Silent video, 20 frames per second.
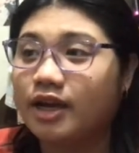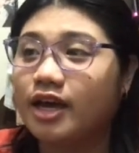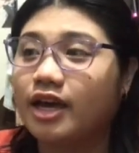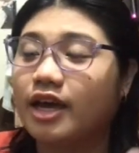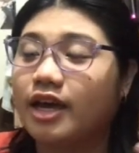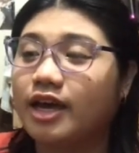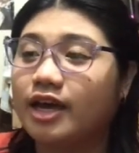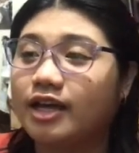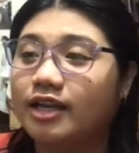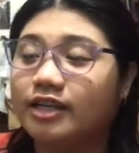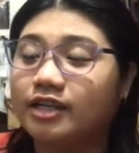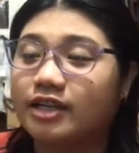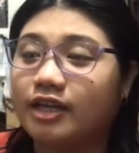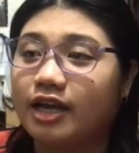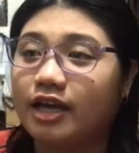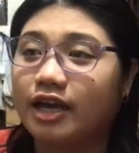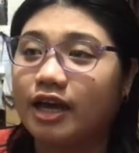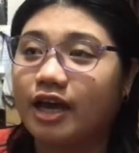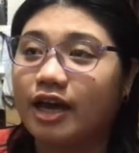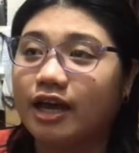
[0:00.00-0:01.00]
and
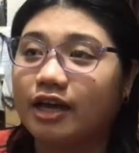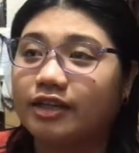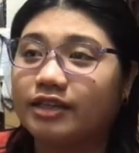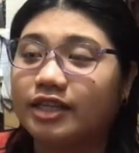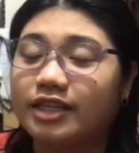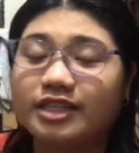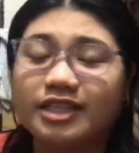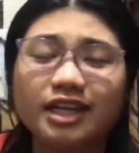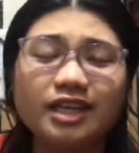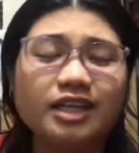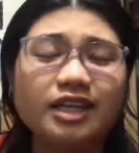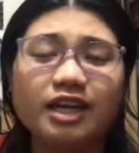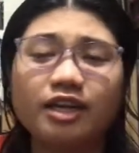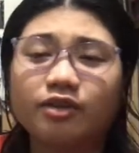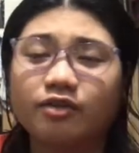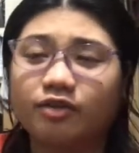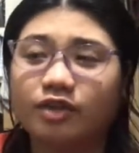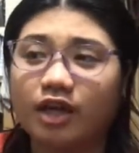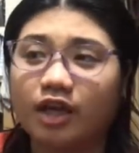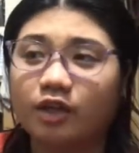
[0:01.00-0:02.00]
the deadline
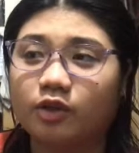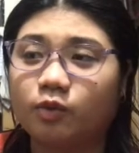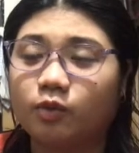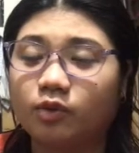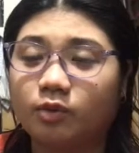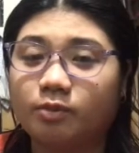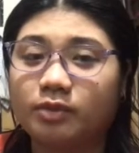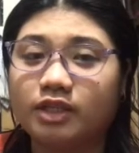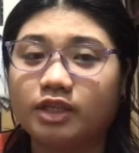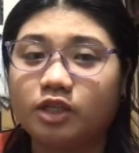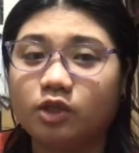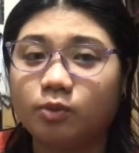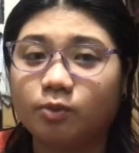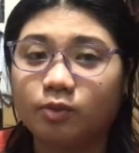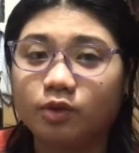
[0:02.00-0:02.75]
of that will be